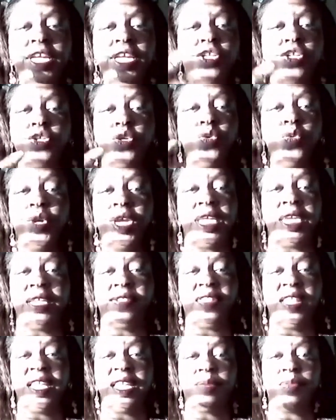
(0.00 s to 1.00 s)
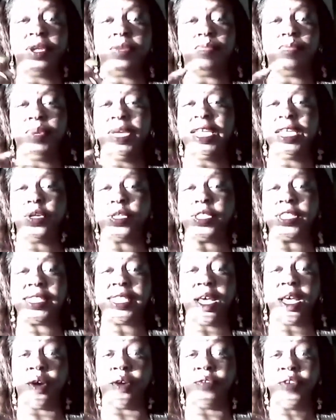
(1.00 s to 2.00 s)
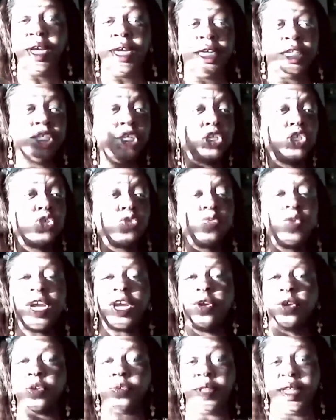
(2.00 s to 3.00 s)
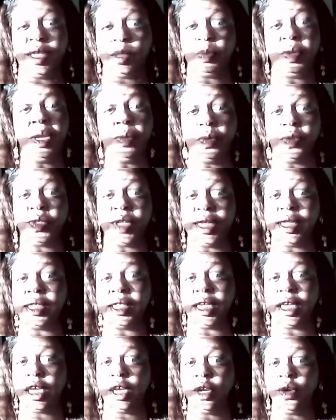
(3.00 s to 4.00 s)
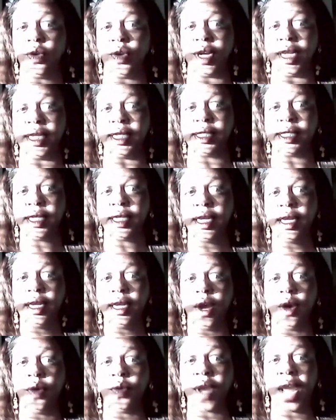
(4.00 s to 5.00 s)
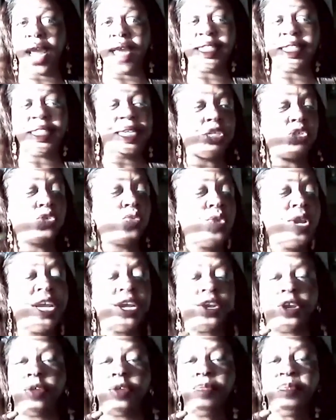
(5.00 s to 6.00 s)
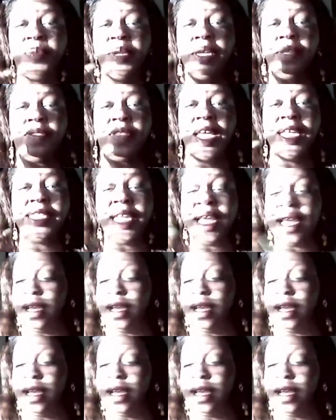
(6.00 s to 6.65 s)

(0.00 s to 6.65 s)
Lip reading: didn't do anything but be yourself to trigger these people's insecurities. Okay. To trigger they